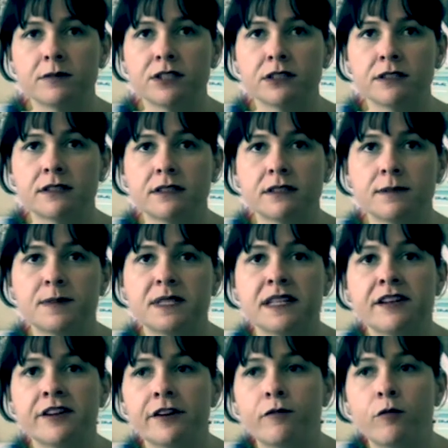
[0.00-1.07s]
which is a
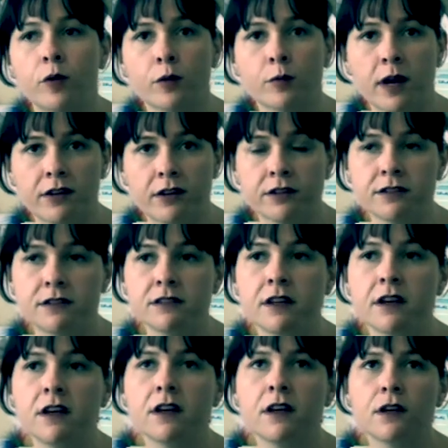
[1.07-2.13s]
subsidiary of Warner Records,
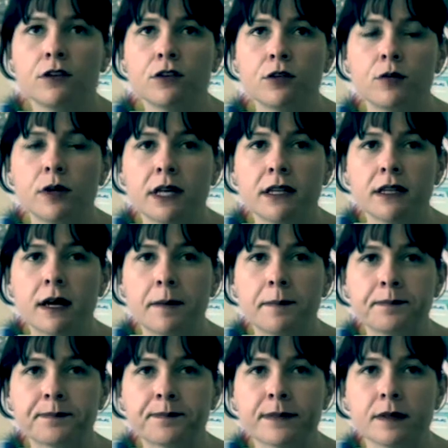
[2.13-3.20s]
doing um,